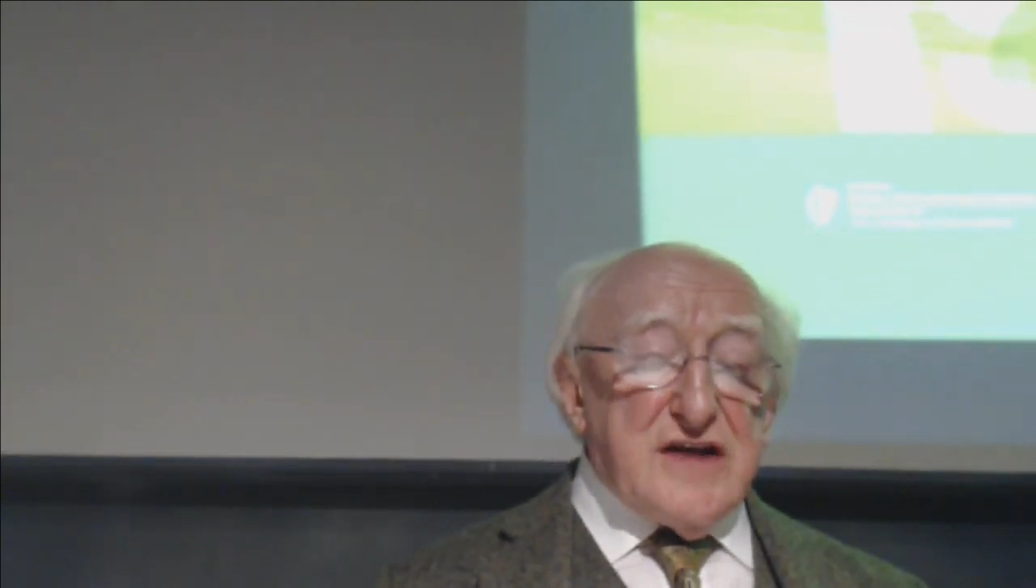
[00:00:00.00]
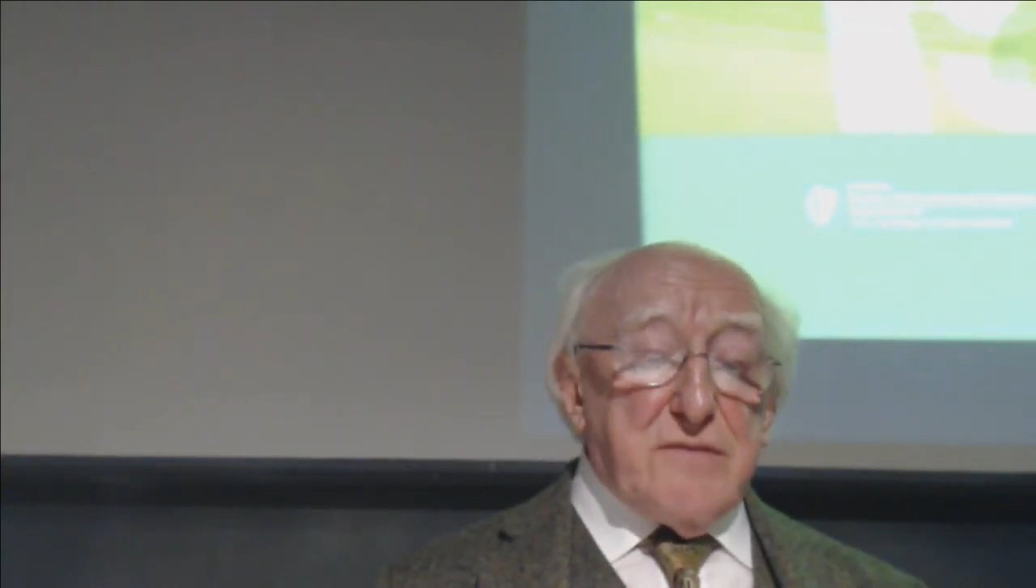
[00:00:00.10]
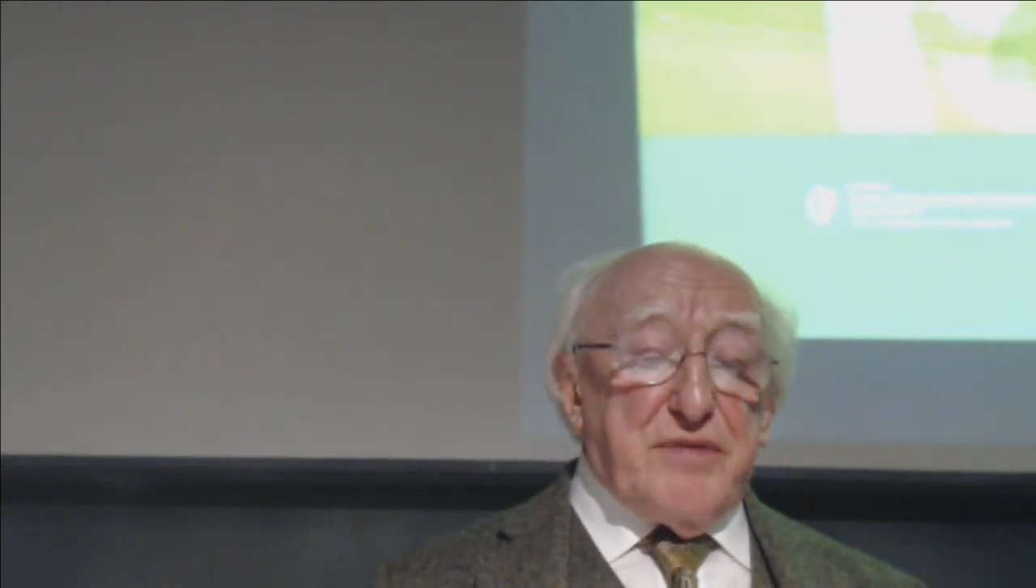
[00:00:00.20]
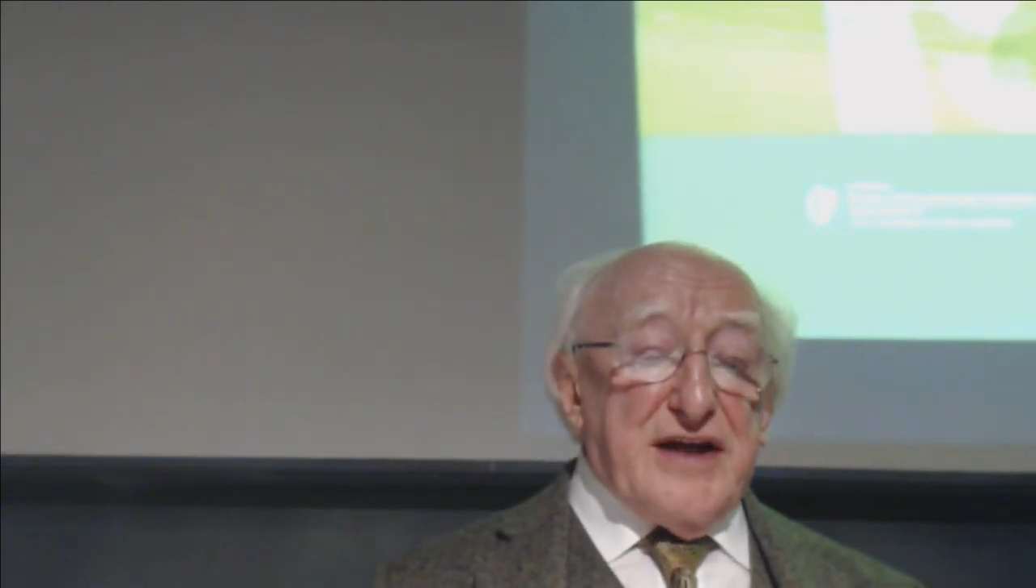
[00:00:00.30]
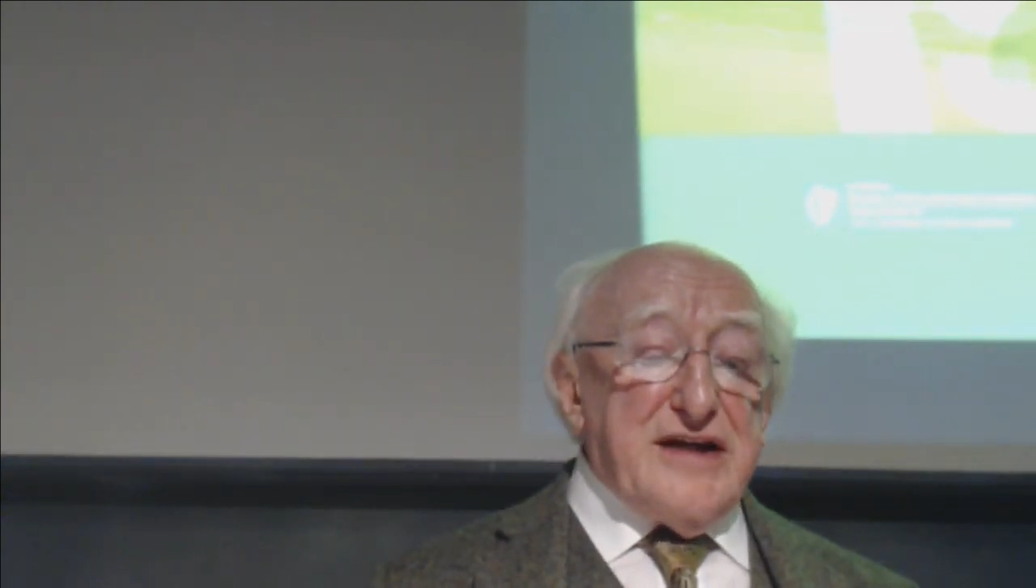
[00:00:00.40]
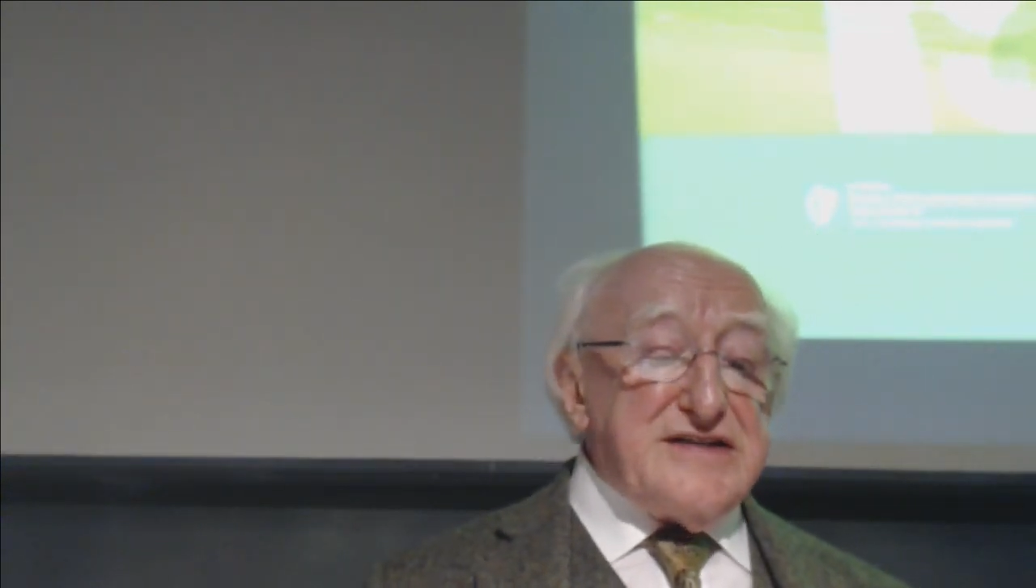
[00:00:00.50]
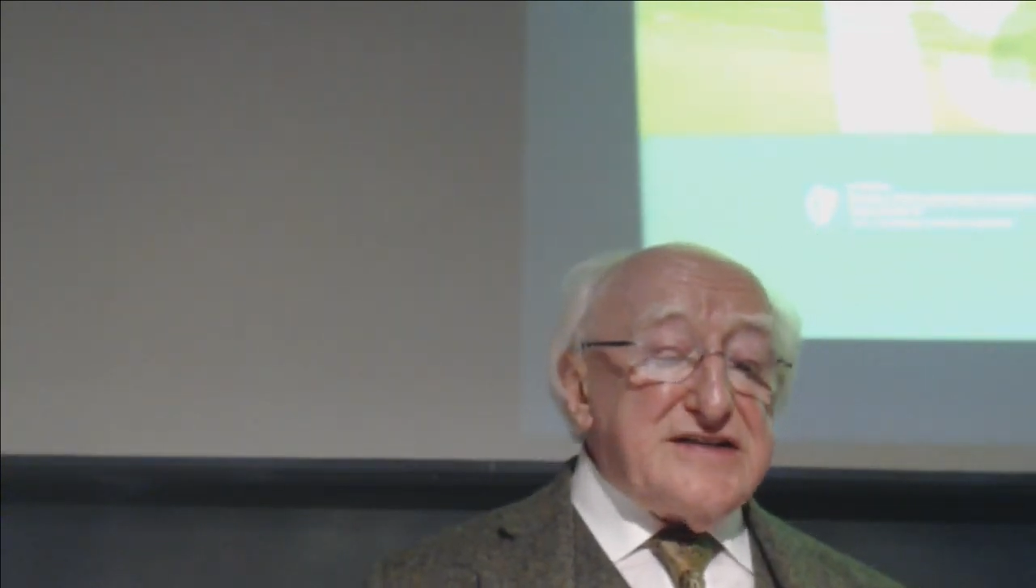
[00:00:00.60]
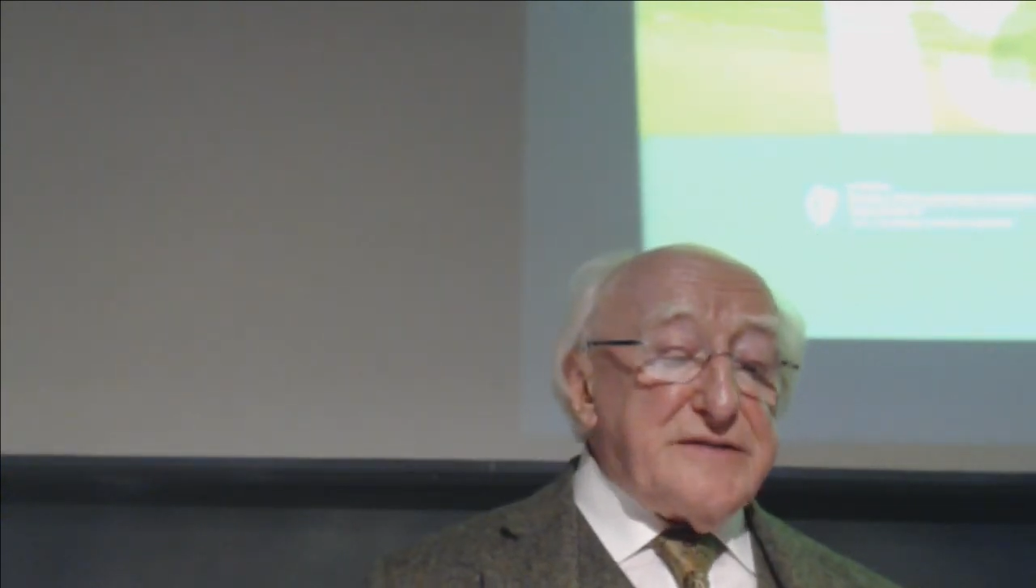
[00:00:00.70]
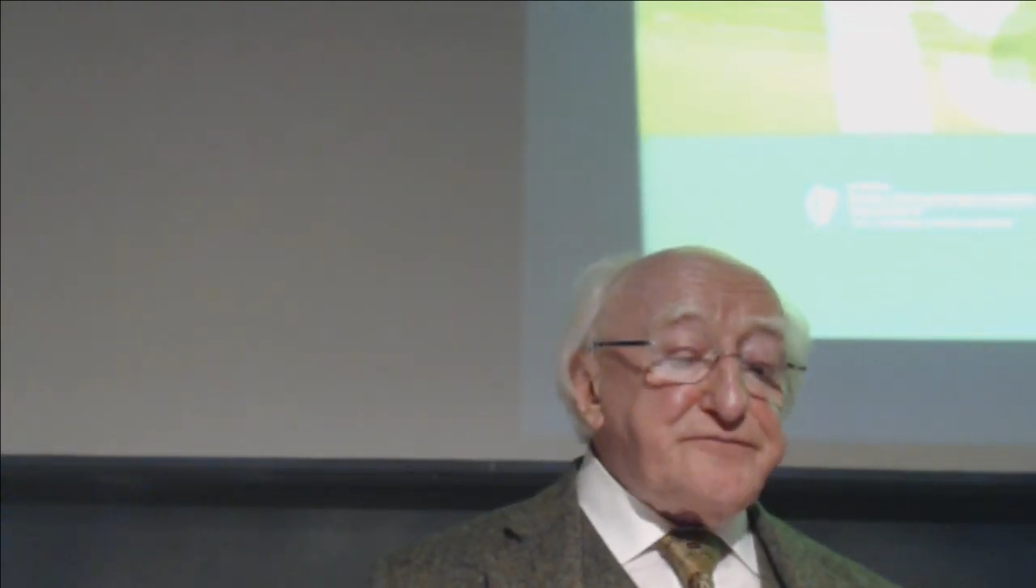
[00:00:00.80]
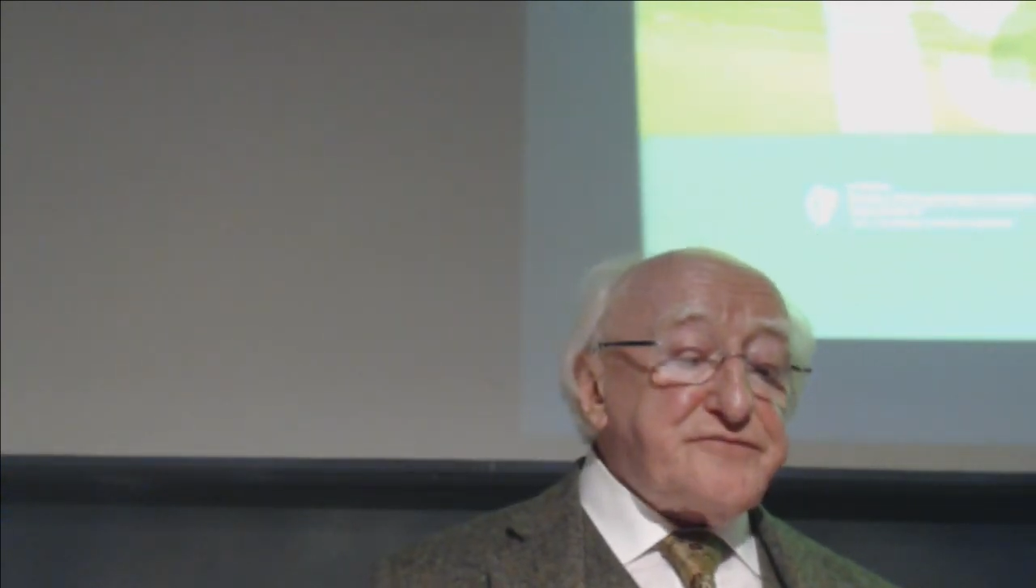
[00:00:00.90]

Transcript: in place.